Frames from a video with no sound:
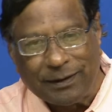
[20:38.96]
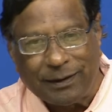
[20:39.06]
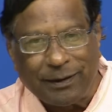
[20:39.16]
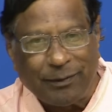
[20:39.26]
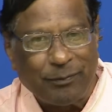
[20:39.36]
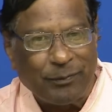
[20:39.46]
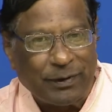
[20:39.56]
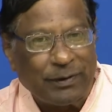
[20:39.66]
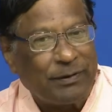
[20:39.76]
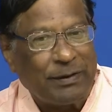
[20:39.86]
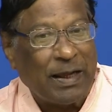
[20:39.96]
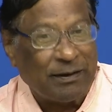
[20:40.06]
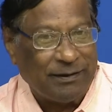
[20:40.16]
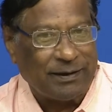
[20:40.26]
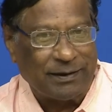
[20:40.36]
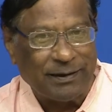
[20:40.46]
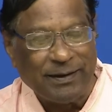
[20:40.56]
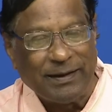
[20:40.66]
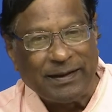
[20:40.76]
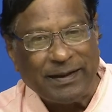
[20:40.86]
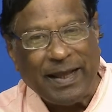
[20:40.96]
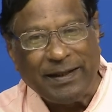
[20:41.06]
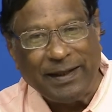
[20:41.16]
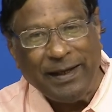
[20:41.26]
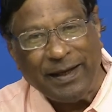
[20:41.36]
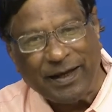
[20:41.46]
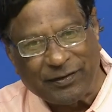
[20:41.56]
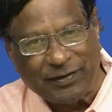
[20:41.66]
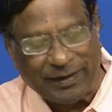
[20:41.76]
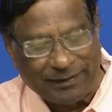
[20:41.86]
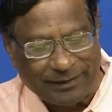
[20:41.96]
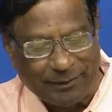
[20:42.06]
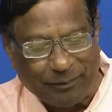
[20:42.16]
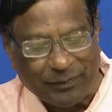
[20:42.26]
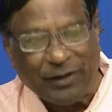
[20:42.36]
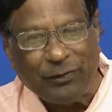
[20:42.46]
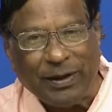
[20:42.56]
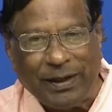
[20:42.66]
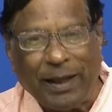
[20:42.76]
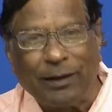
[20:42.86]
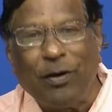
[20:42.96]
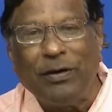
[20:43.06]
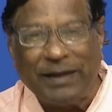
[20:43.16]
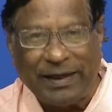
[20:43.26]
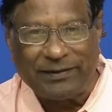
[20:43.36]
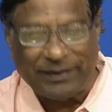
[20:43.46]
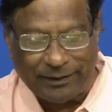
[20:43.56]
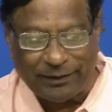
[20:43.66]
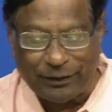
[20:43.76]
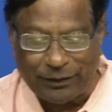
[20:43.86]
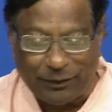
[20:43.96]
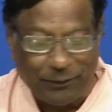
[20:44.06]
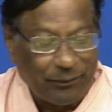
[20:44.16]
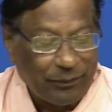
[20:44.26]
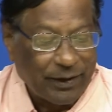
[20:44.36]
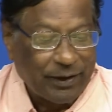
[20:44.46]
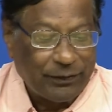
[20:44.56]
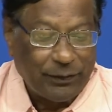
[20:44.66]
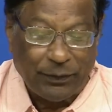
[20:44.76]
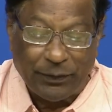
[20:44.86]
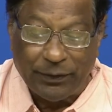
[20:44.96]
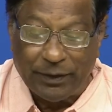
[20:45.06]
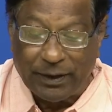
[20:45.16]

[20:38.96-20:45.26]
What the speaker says: larger than the X-rays, that is why they are called X-rays also. So,